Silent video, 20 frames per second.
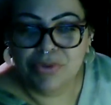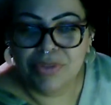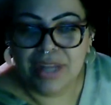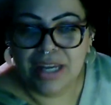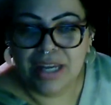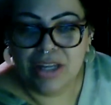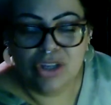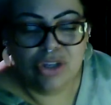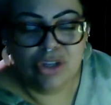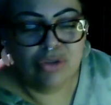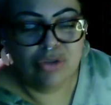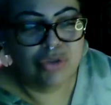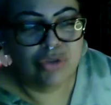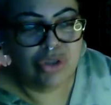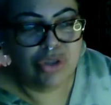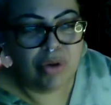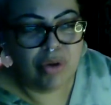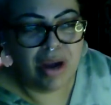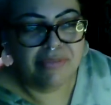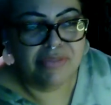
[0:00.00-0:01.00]
that you
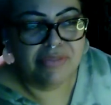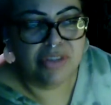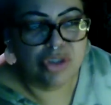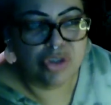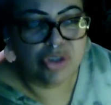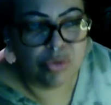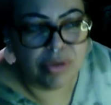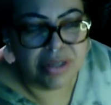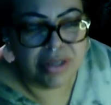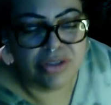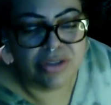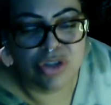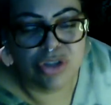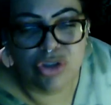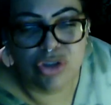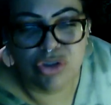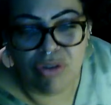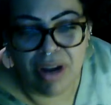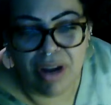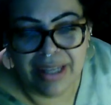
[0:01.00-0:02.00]
do have the choice to
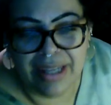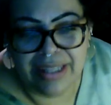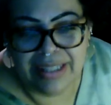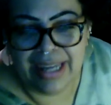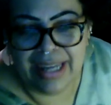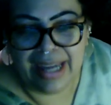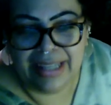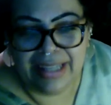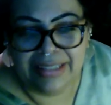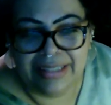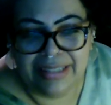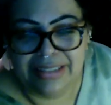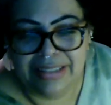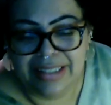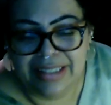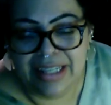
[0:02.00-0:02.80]
try again,